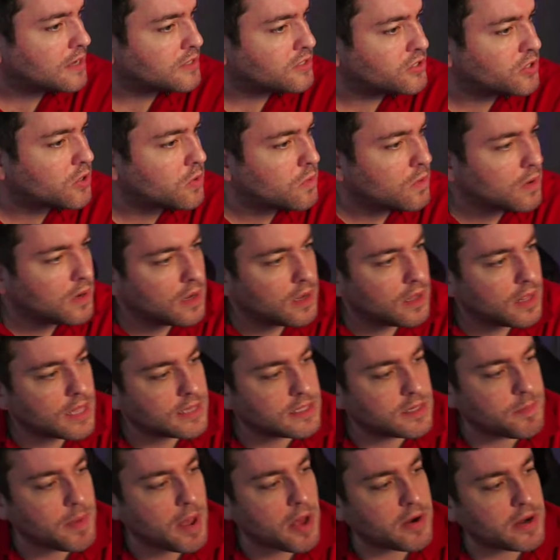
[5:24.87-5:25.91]
so that's
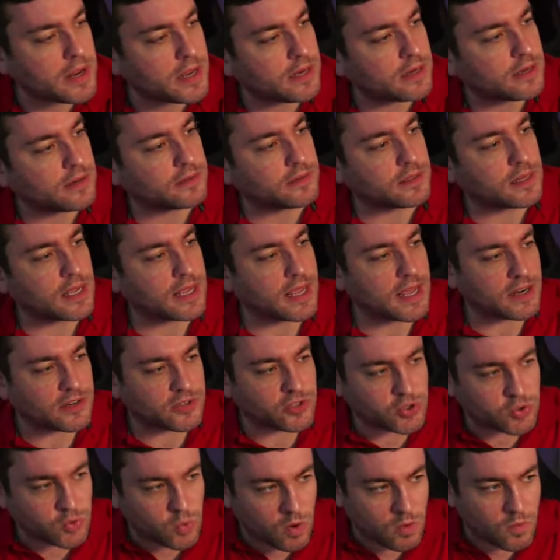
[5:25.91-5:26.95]
about it. Again,
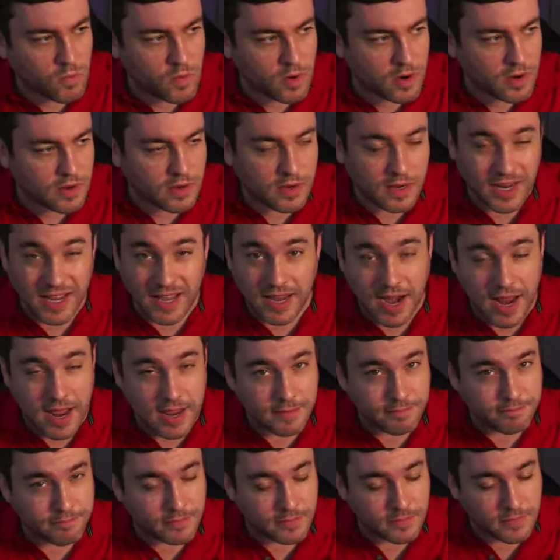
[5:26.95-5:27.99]
short one. Again,
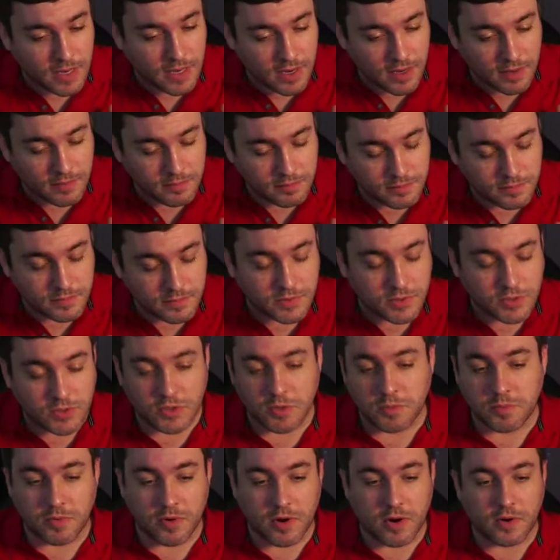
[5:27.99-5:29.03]
I'm I'm
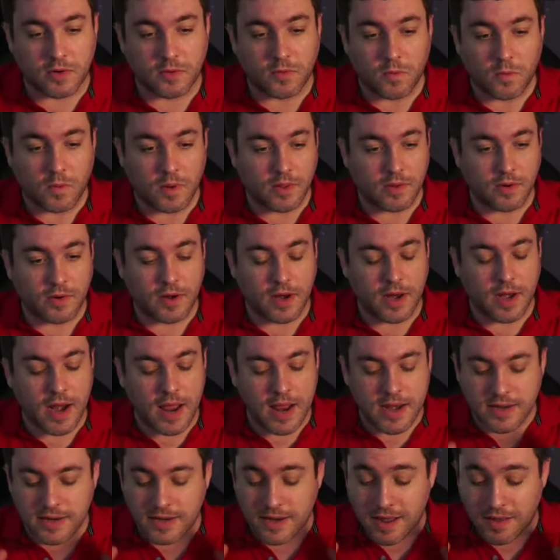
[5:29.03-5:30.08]
super under the weather, and I
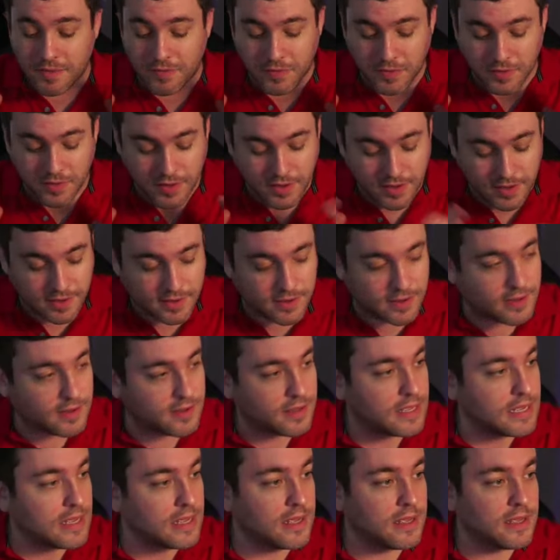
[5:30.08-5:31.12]
did not feel like
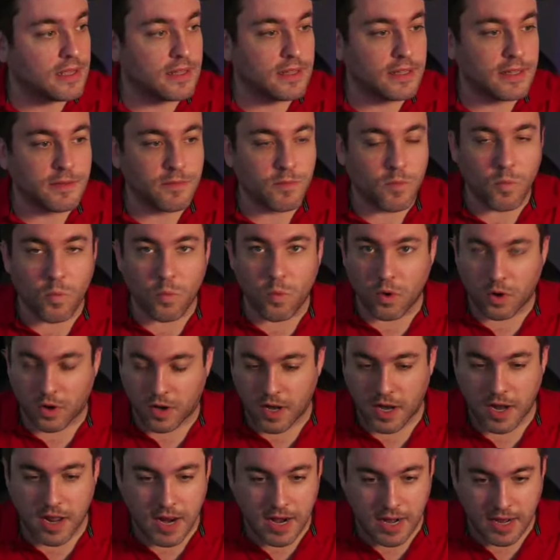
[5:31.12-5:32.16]

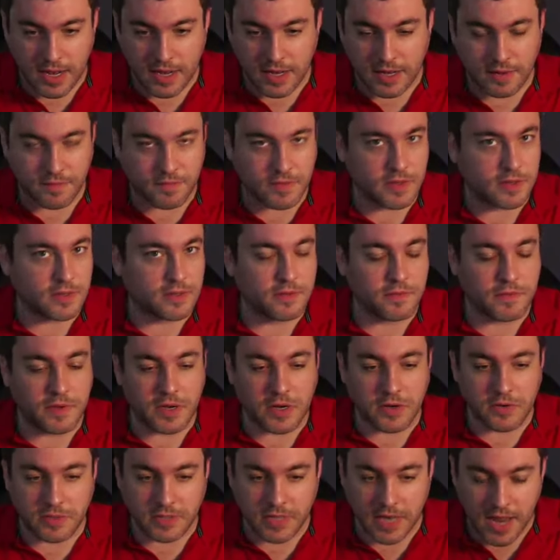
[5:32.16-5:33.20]
working on any of the, the
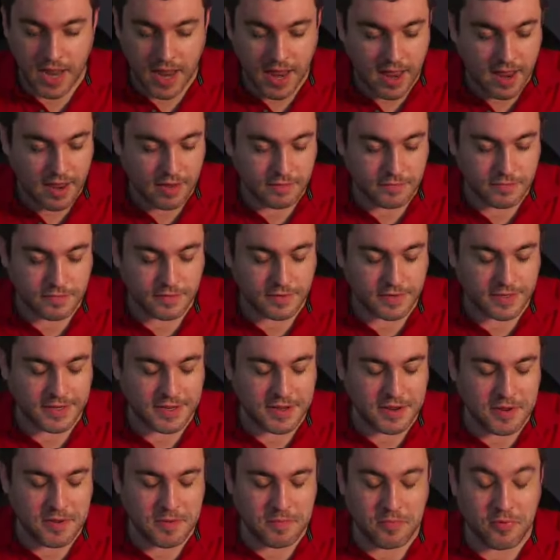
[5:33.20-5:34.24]
videos I have
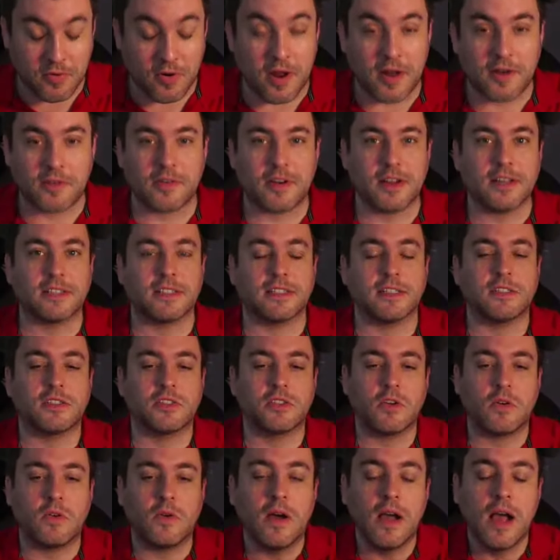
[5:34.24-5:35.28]
eh, progressed. And
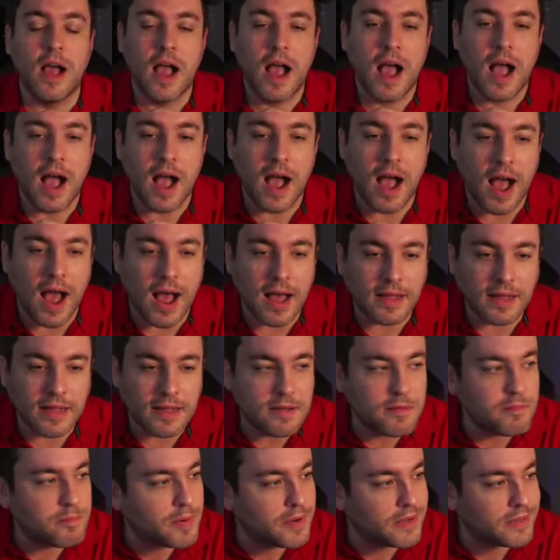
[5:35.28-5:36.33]
so, uh,
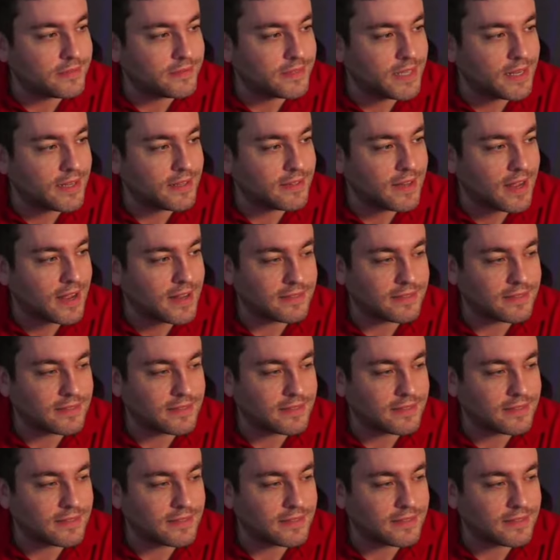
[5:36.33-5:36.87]
but uh,